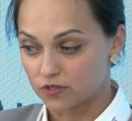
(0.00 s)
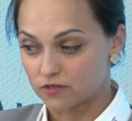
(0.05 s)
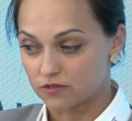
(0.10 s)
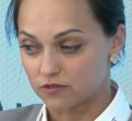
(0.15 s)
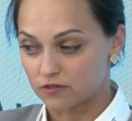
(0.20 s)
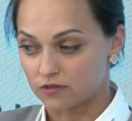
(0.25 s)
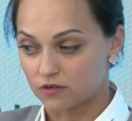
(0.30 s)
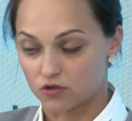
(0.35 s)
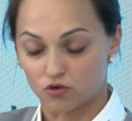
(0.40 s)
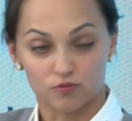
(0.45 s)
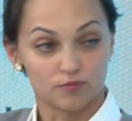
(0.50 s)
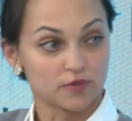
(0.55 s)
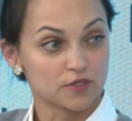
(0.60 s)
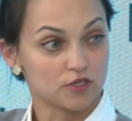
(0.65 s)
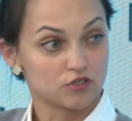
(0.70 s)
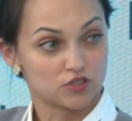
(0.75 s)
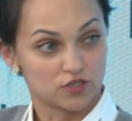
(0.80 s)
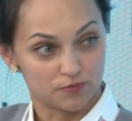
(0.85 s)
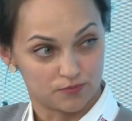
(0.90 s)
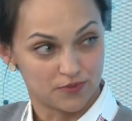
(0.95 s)
So with
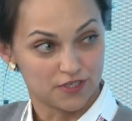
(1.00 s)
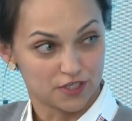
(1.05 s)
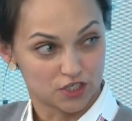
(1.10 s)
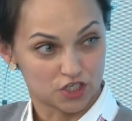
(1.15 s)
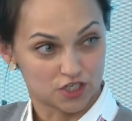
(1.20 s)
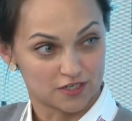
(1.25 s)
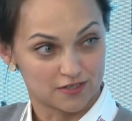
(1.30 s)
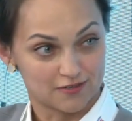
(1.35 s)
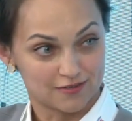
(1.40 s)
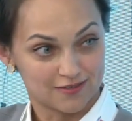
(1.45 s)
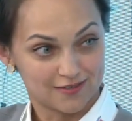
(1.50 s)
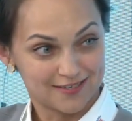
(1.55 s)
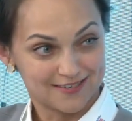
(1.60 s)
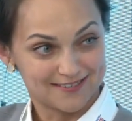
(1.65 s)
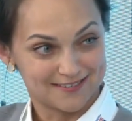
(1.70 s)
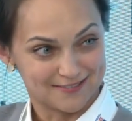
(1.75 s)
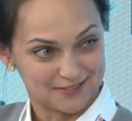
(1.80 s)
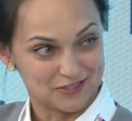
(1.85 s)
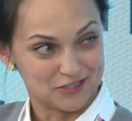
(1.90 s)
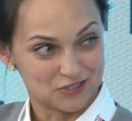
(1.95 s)
a sub
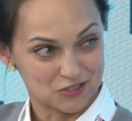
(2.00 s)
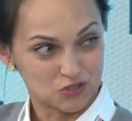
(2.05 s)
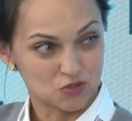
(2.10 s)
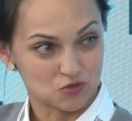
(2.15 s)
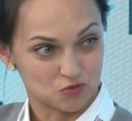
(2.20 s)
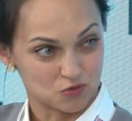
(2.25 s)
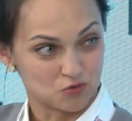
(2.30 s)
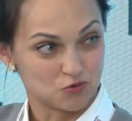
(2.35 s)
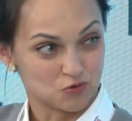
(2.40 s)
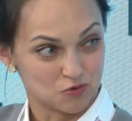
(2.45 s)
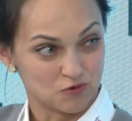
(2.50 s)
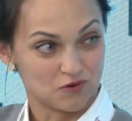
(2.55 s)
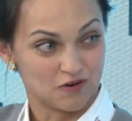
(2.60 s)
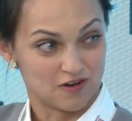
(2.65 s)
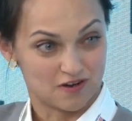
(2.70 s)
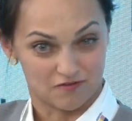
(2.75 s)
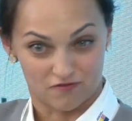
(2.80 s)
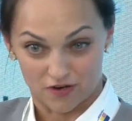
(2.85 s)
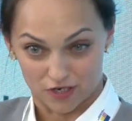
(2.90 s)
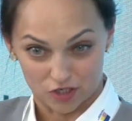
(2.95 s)
point, I
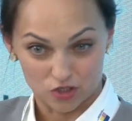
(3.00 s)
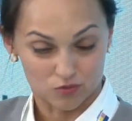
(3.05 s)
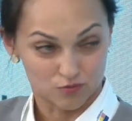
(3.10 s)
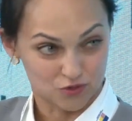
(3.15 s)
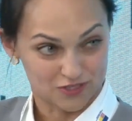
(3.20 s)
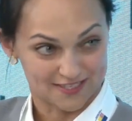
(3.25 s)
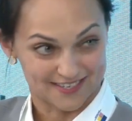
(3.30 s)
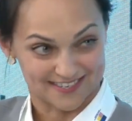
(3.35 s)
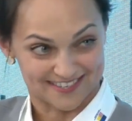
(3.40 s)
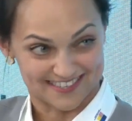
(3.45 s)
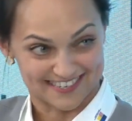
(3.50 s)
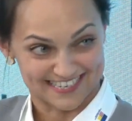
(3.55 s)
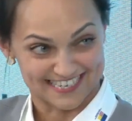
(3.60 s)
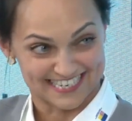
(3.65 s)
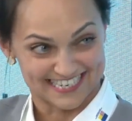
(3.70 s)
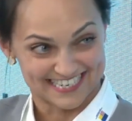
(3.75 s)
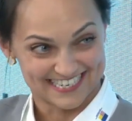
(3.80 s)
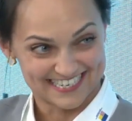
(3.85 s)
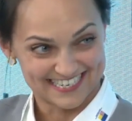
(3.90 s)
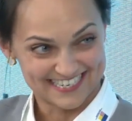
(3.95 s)
received even
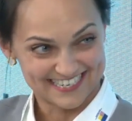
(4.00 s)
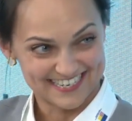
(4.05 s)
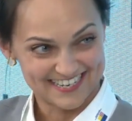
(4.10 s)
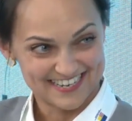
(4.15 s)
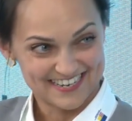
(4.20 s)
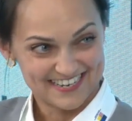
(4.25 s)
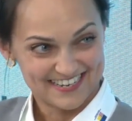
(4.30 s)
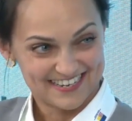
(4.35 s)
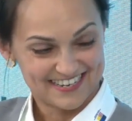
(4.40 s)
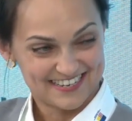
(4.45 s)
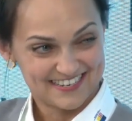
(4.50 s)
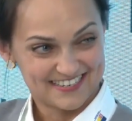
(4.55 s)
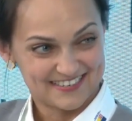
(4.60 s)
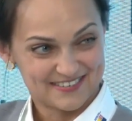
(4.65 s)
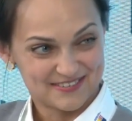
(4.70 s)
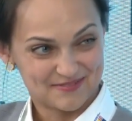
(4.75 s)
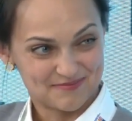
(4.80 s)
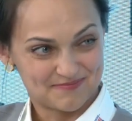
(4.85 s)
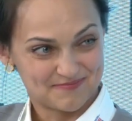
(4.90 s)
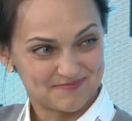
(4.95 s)
much more
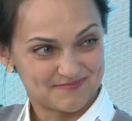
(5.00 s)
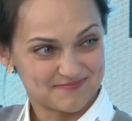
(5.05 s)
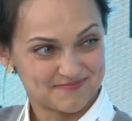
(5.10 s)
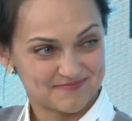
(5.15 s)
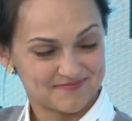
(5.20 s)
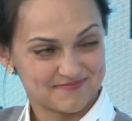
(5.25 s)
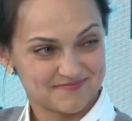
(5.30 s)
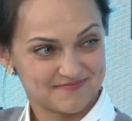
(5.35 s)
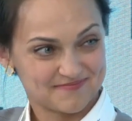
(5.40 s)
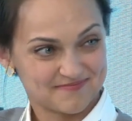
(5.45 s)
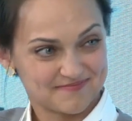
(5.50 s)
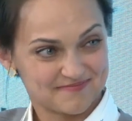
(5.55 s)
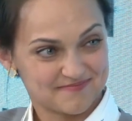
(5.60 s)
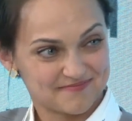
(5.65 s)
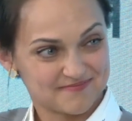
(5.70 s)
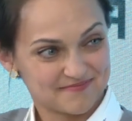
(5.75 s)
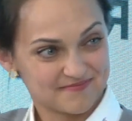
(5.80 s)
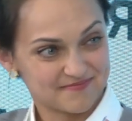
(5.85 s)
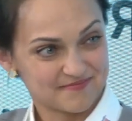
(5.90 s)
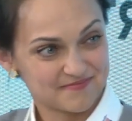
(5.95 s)
treatment than in
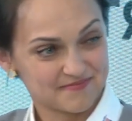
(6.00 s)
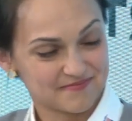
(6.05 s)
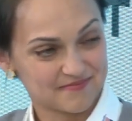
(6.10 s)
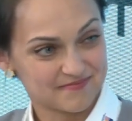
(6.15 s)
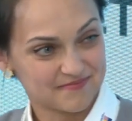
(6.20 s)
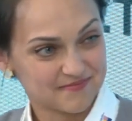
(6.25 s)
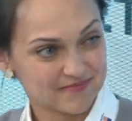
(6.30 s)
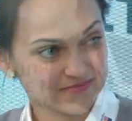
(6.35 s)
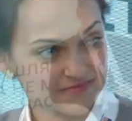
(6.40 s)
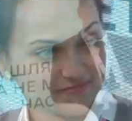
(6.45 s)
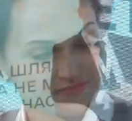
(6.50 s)
your center.